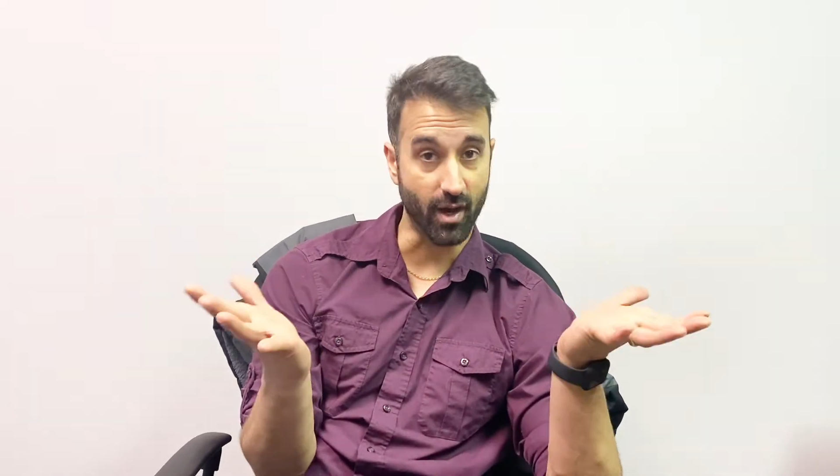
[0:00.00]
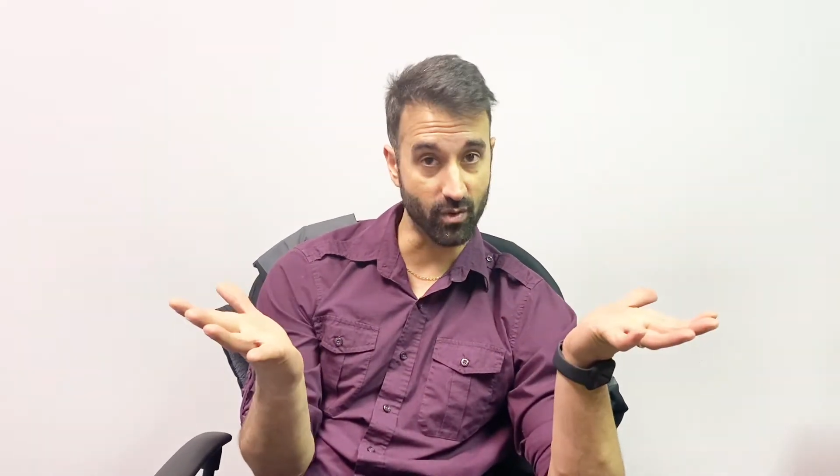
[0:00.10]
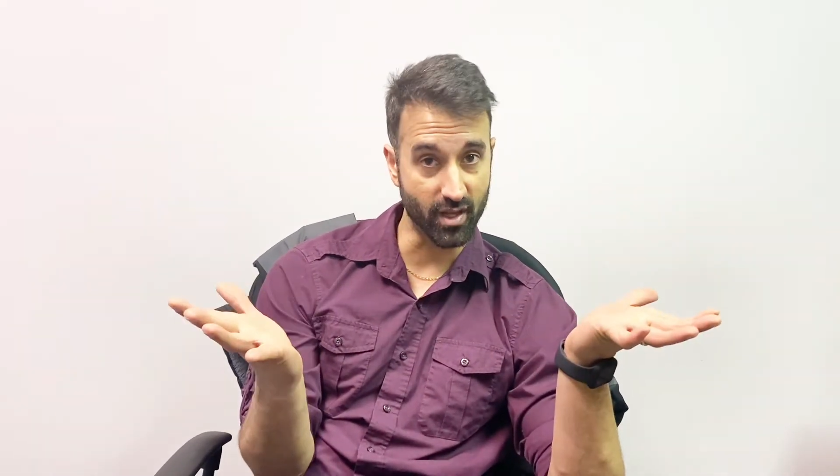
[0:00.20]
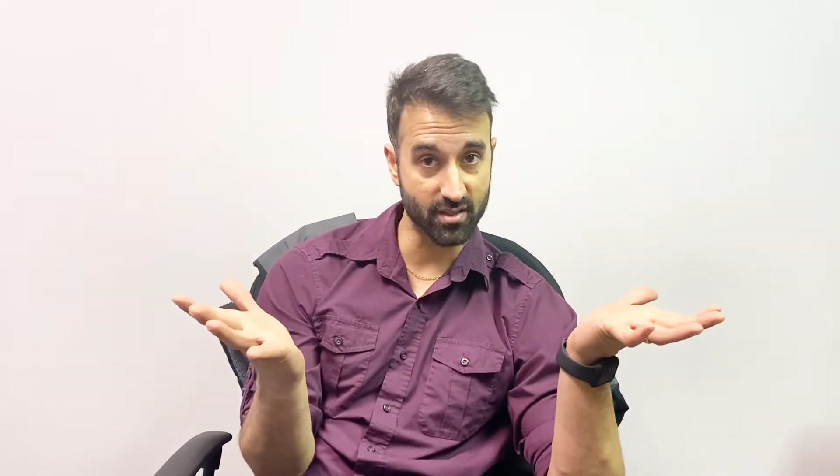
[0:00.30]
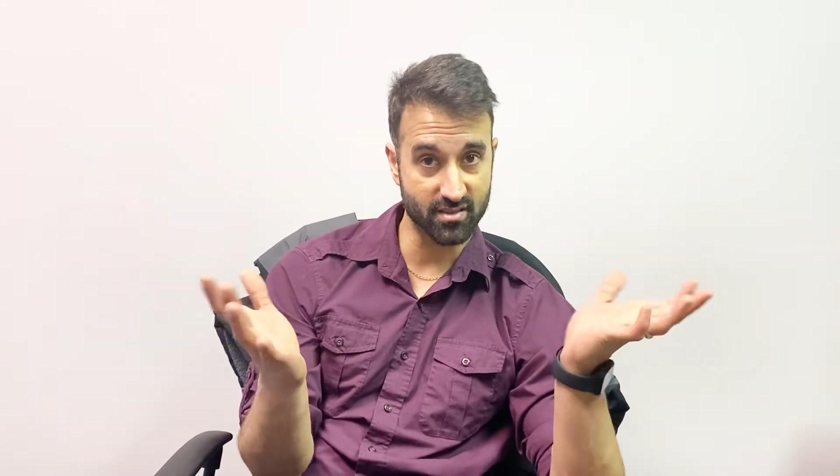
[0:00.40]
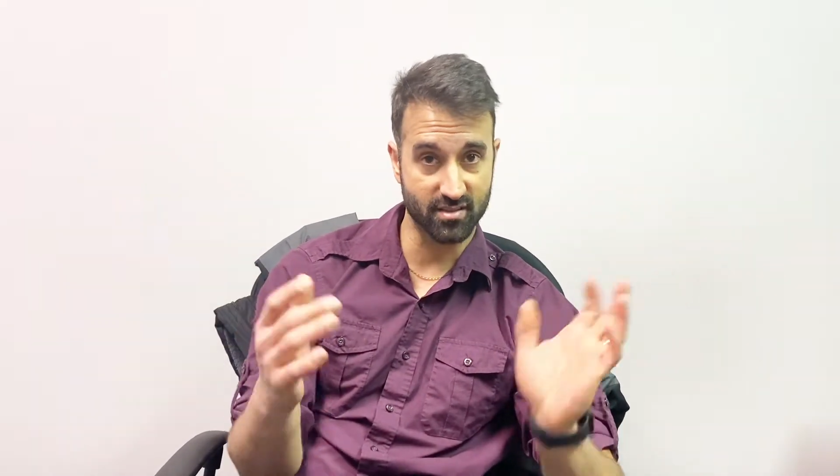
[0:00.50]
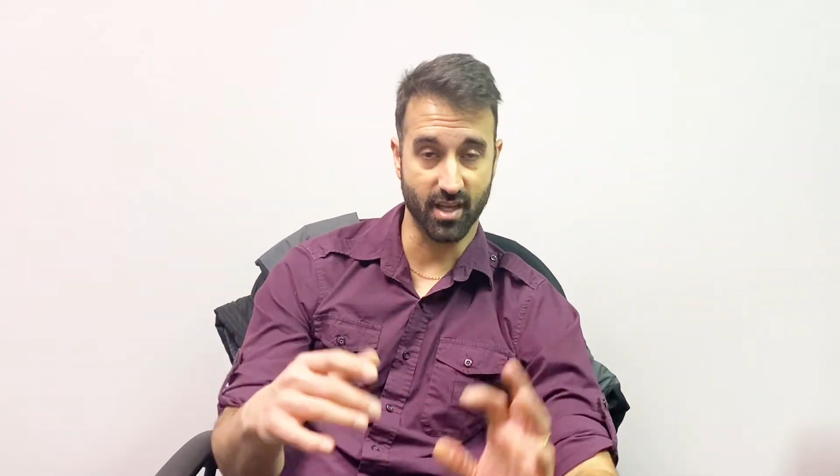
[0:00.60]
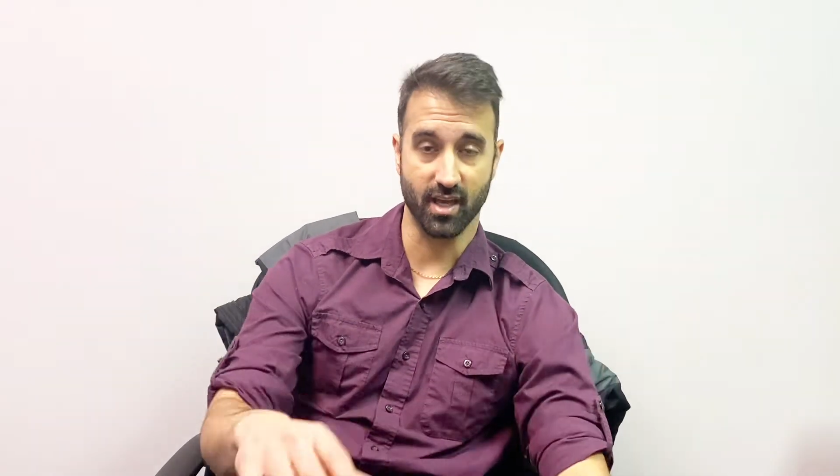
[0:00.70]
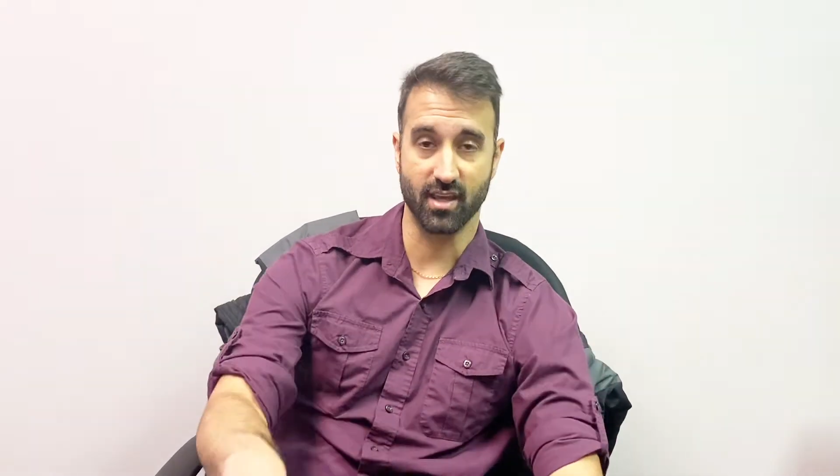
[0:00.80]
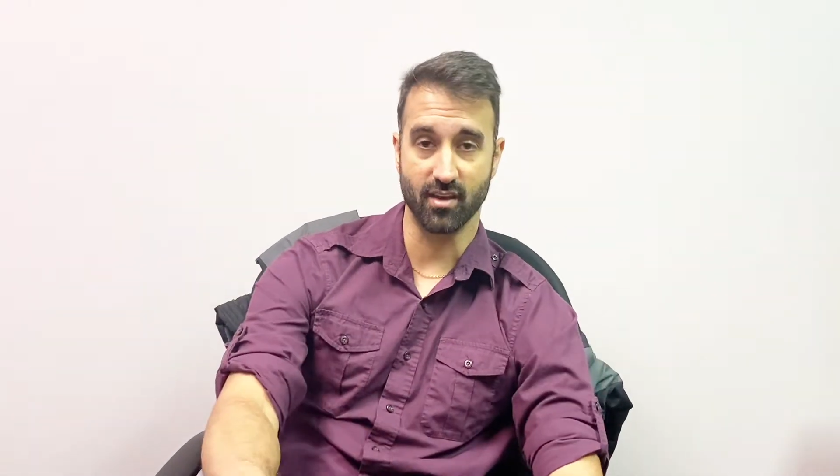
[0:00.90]
outlets
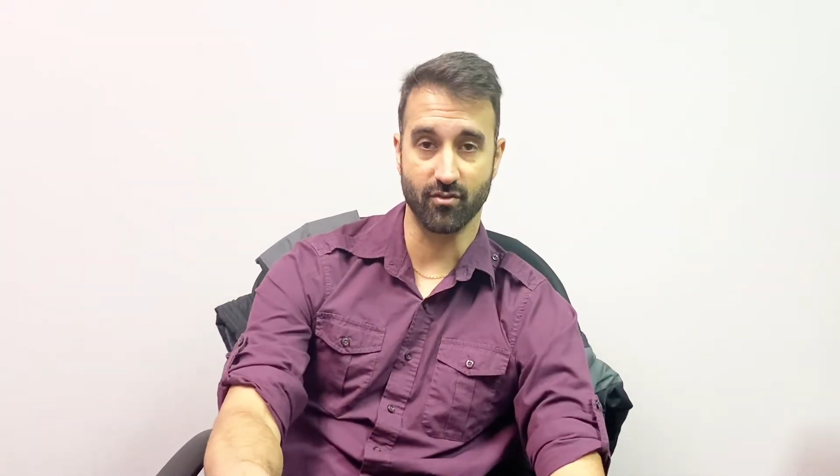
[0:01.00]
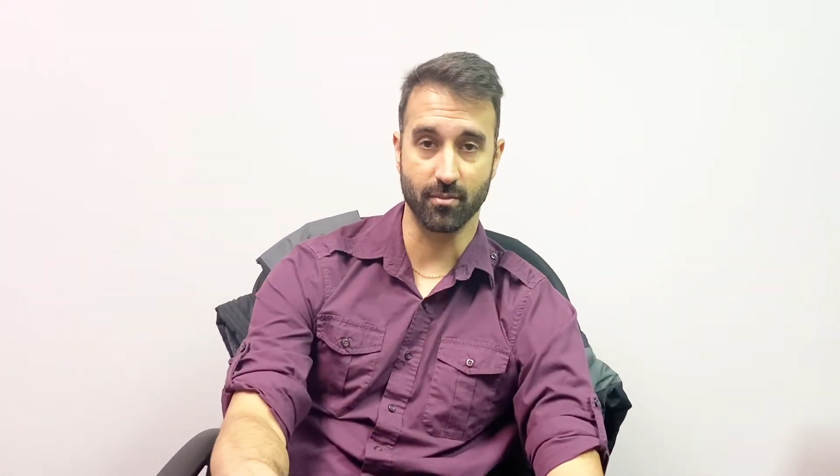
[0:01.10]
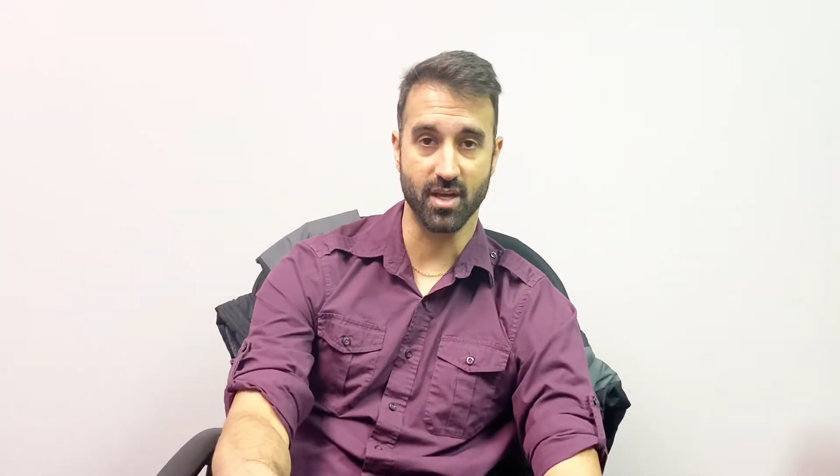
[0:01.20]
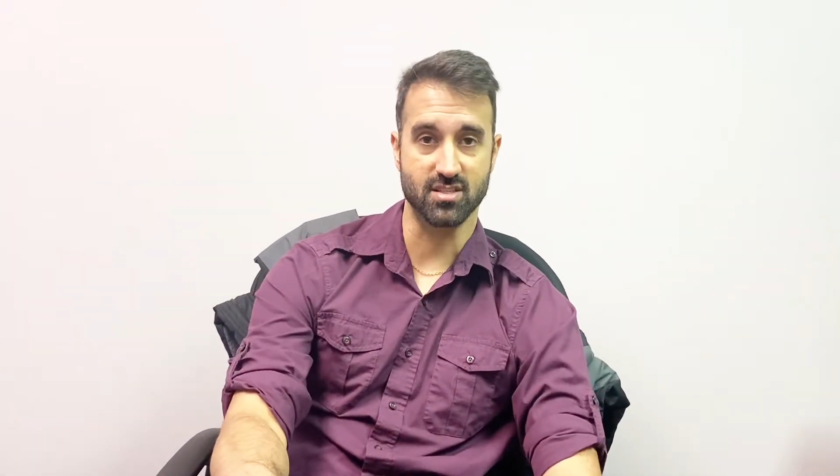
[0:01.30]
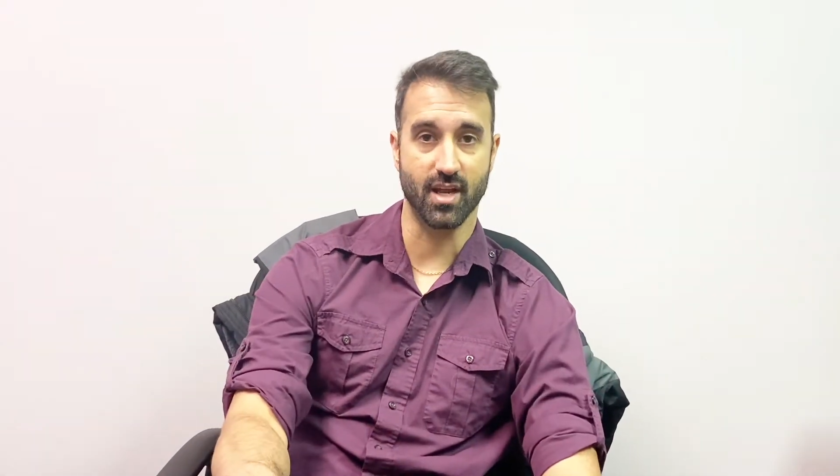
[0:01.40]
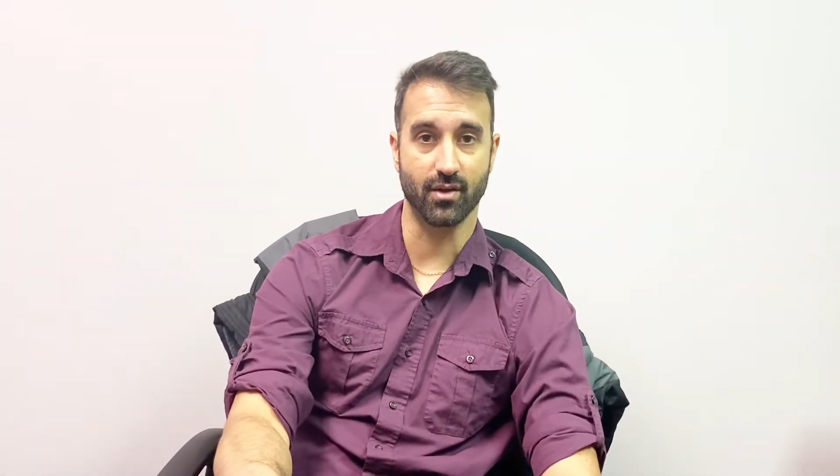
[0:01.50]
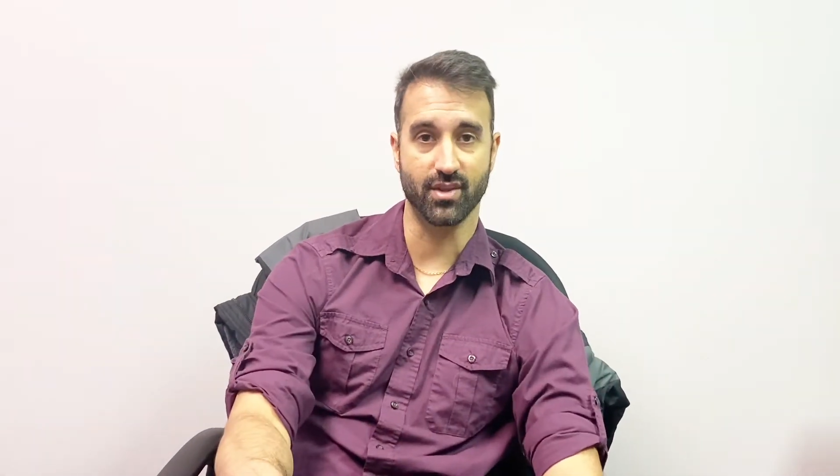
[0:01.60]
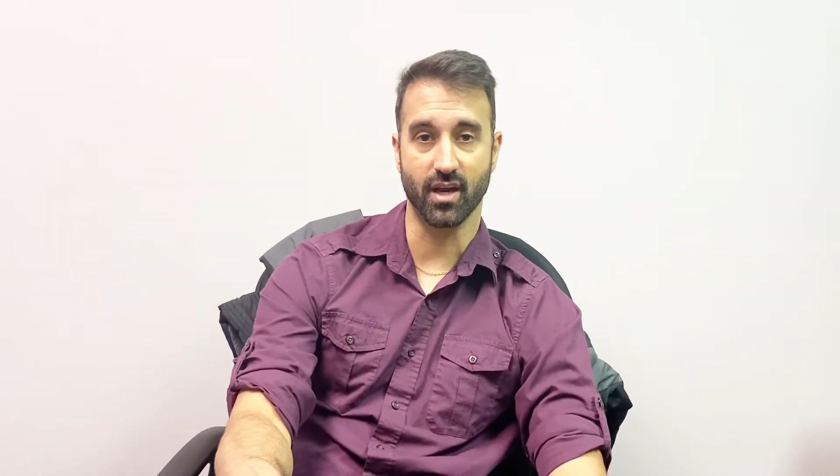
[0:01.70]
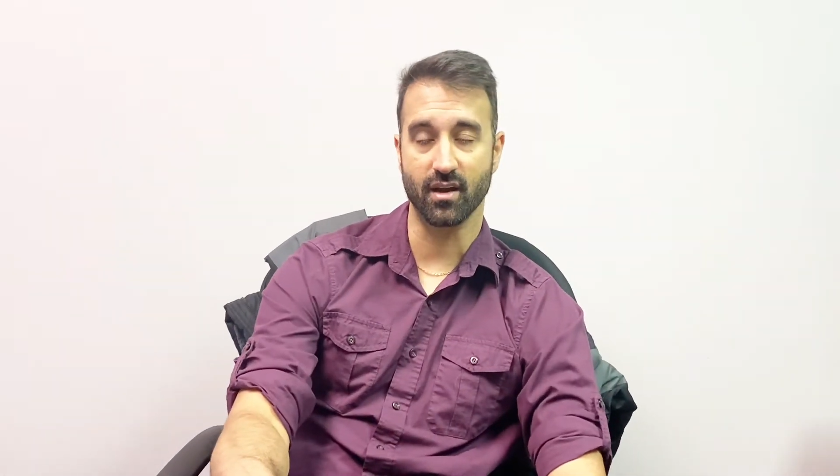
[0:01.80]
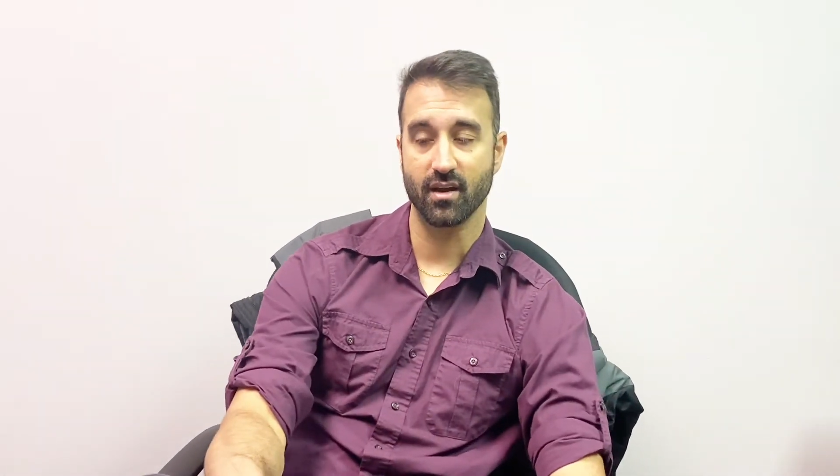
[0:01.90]
that get information out
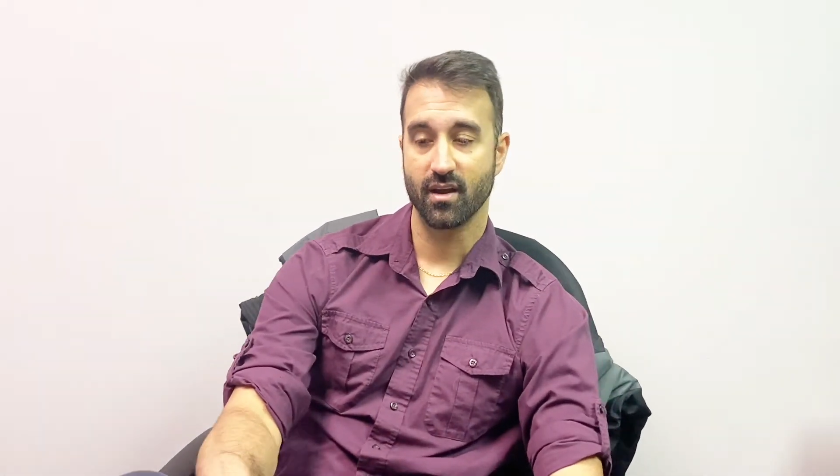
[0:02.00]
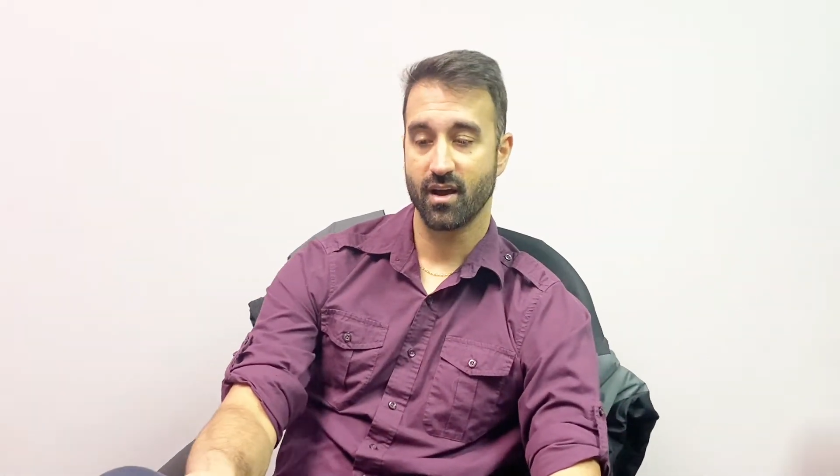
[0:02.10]
there.